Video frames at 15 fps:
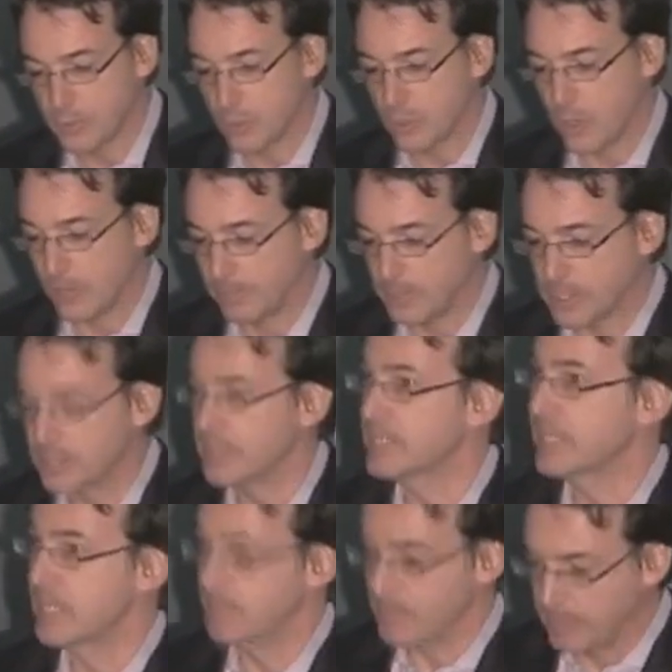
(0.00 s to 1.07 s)
that are starting to
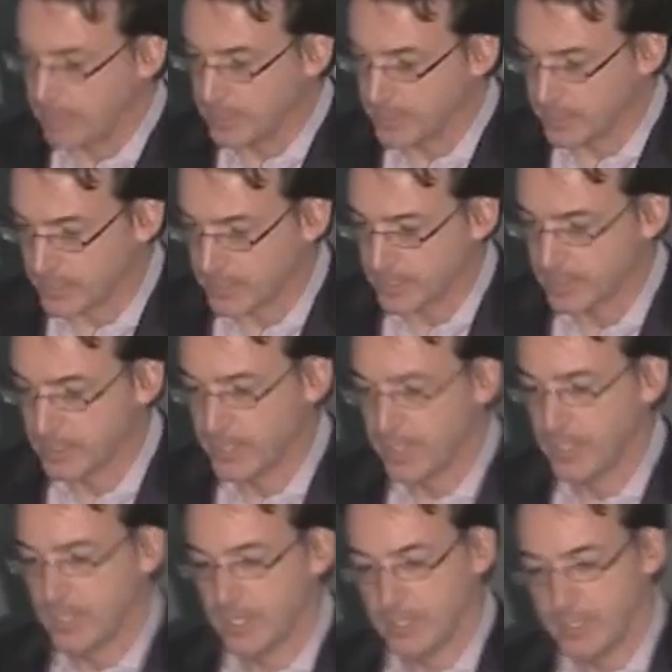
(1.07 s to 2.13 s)
accomplish these
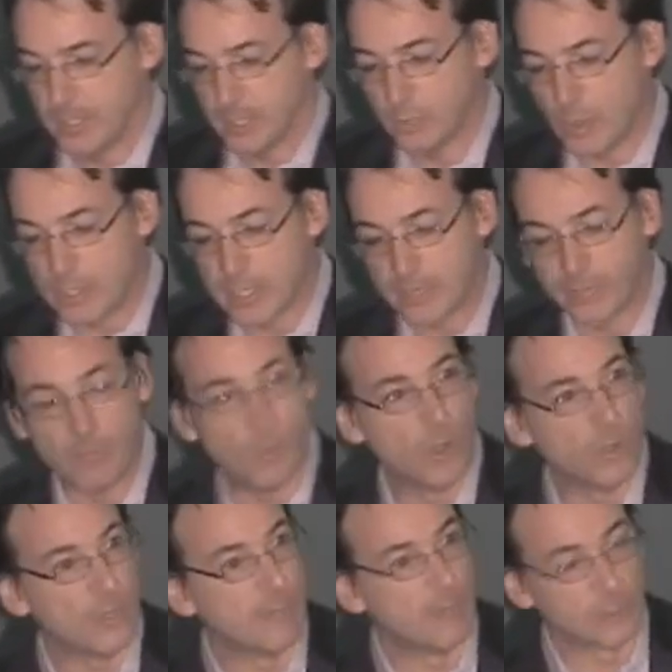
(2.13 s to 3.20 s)
capabilities.
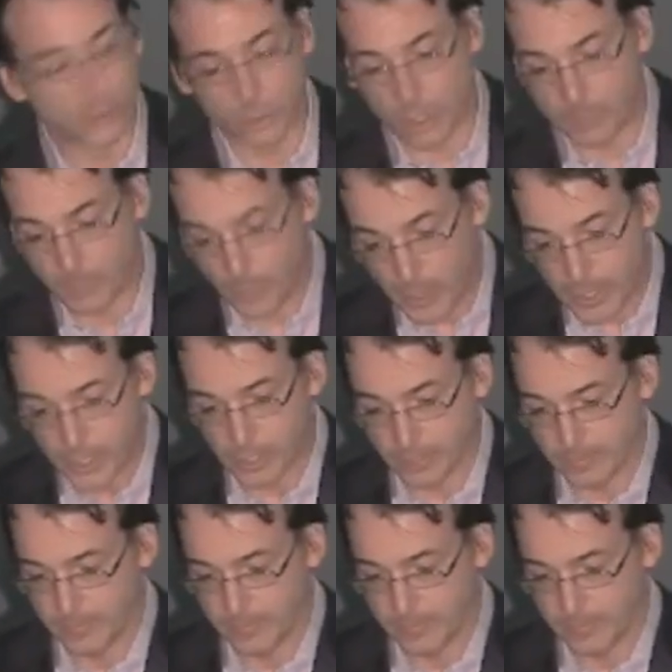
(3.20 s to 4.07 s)
These ones are from Honda Motor